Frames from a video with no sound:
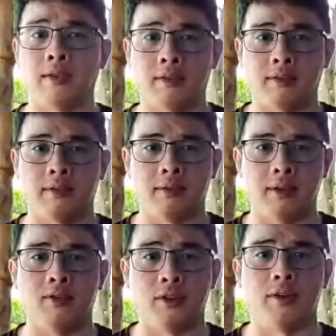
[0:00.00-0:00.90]

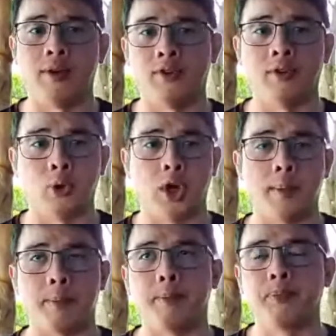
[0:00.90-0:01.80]
this generation took
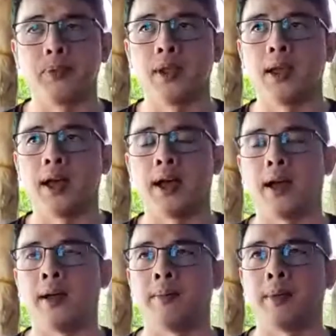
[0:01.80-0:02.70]
up,
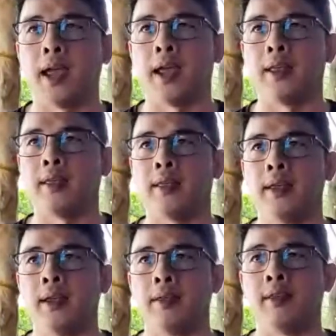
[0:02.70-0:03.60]
and
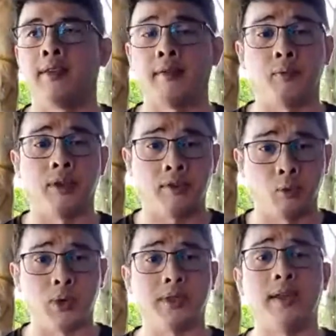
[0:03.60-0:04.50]
this is
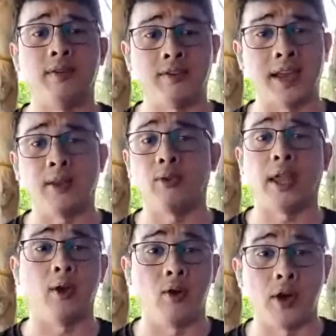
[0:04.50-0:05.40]
what they've decided to
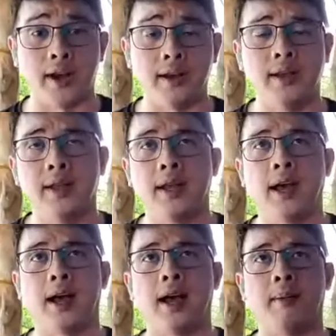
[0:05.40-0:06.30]
take on,
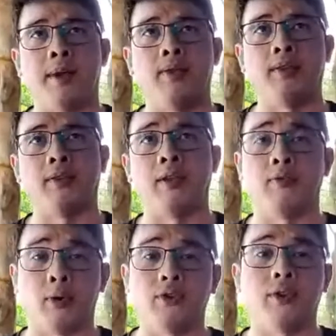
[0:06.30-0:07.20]
and this
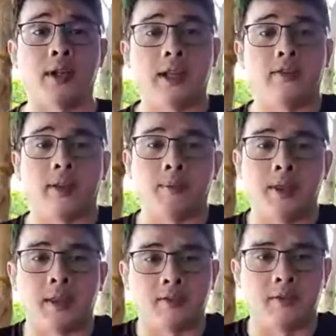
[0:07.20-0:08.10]
unfortunately is something
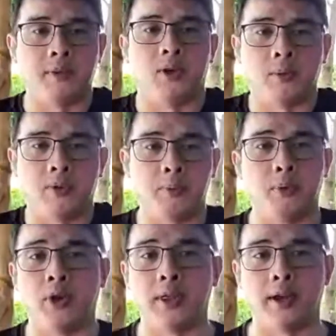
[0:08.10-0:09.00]
that's was
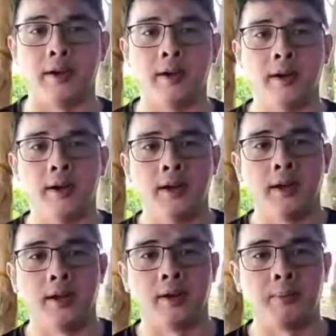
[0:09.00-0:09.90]
put on their
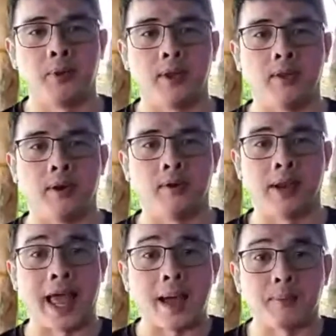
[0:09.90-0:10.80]
put in their
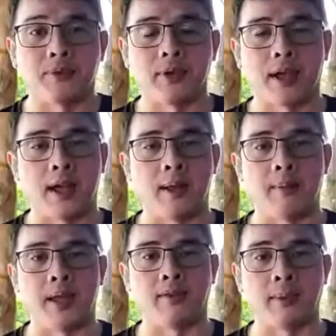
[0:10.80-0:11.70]
laps,
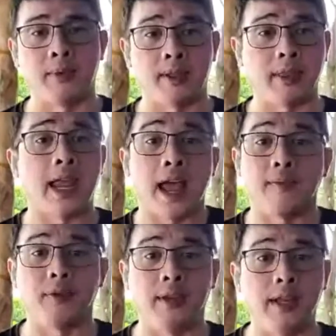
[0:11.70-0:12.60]
and something that they
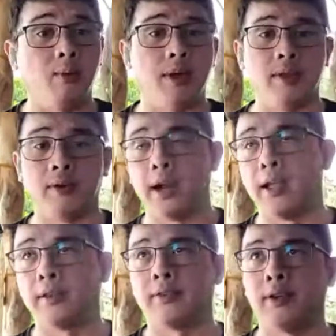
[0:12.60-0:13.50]
have to deal with, or
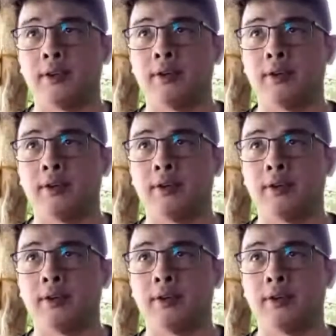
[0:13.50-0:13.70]
else